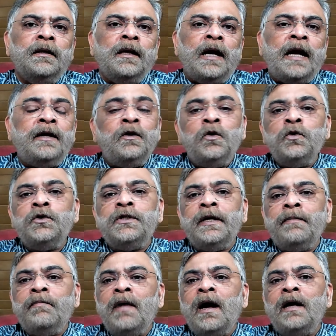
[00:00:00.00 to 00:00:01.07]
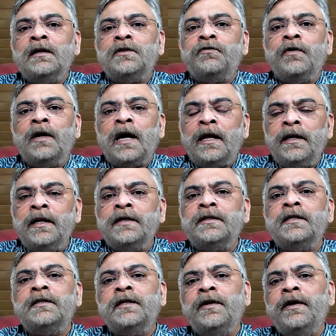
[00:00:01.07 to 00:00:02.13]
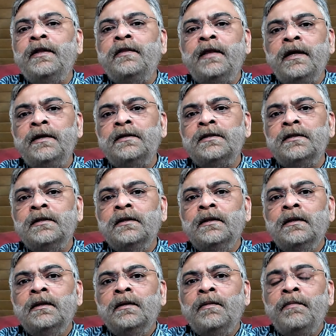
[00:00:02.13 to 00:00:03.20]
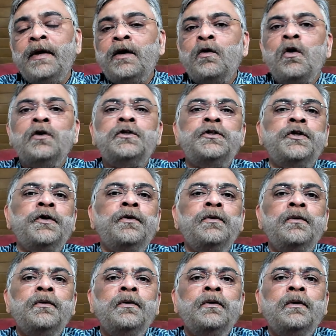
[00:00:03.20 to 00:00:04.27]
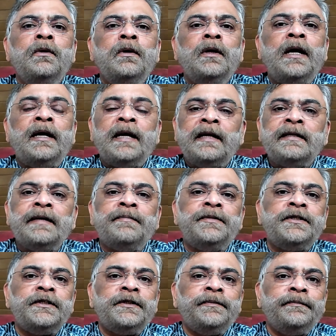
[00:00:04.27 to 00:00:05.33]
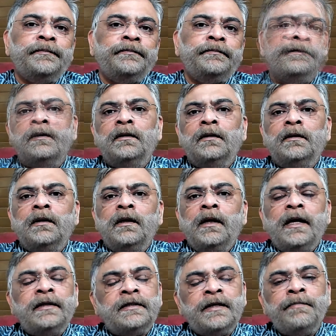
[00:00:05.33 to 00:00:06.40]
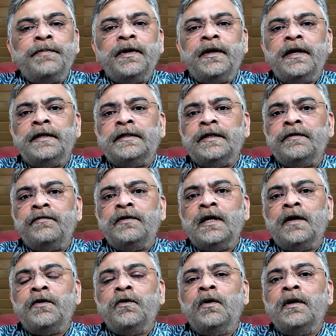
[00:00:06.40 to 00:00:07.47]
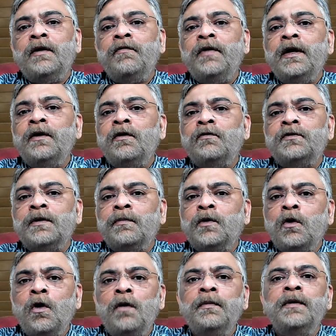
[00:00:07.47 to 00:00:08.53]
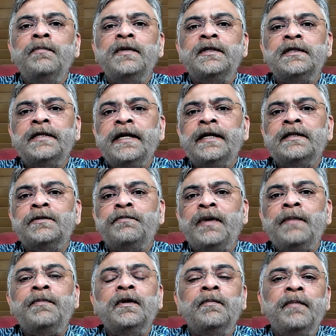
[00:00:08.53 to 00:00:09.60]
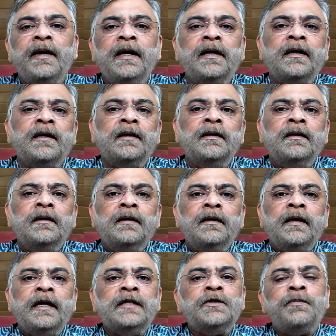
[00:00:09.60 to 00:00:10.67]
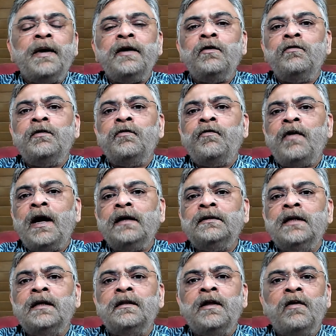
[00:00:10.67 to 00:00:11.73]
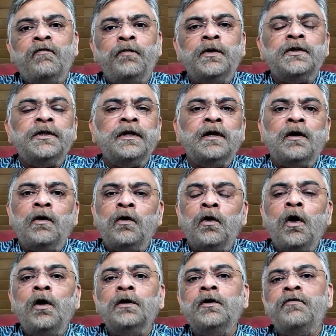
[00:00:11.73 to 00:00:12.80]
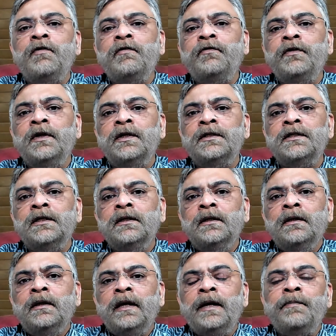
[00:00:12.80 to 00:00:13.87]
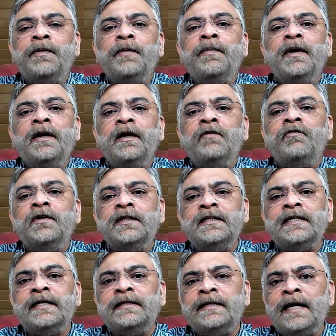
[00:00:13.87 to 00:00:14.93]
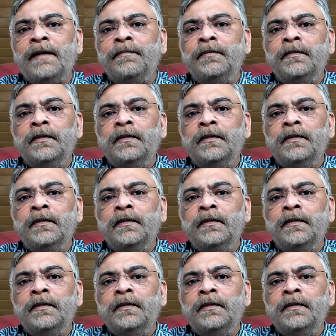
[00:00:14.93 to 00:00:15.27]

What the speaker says: And losing marks for unnecessary things may cost you an attempt. It's imperative that you are aware of some common mistakes people make in spite of the fact that they have put in a lot of effort in preparing for this exam.